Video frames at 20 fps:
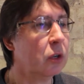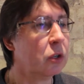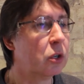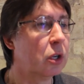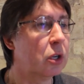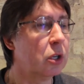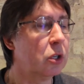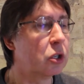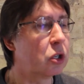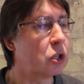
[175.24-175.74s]

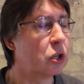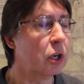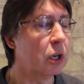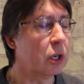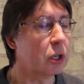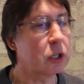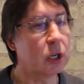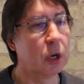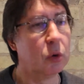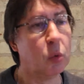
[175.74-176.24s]
to
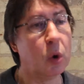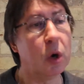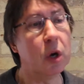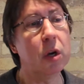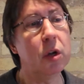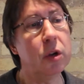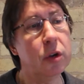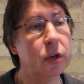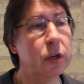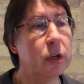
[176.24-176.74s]
construct. So
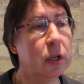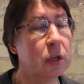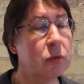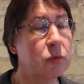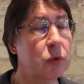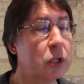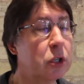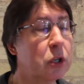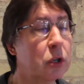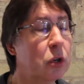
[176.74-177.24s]

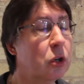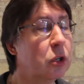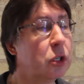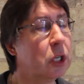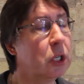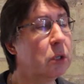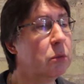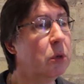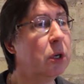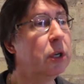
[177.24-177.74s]
one,
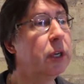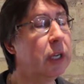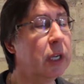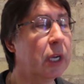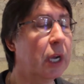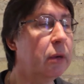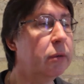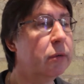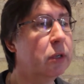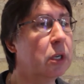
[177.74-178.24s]
resources, money,
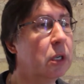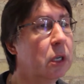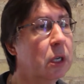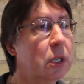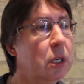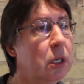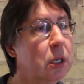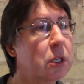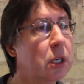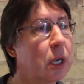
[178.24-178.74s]

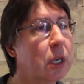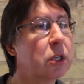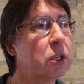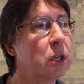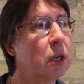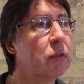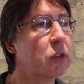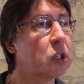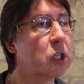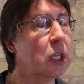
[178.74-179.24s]
FTEs,
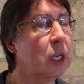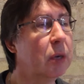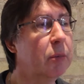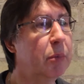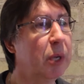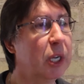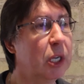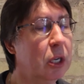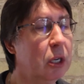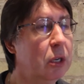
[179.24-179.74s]
that's obviously a
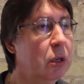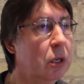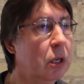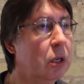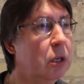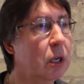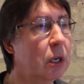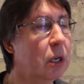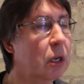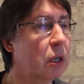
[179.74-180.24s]
biggie.
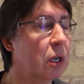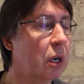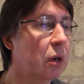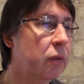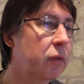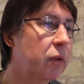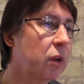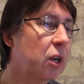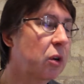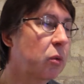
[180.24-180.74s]
You can't
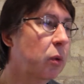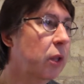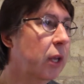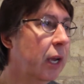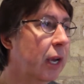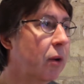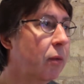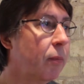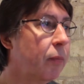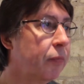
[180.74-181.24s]
go far
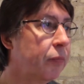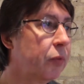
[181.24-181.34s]
without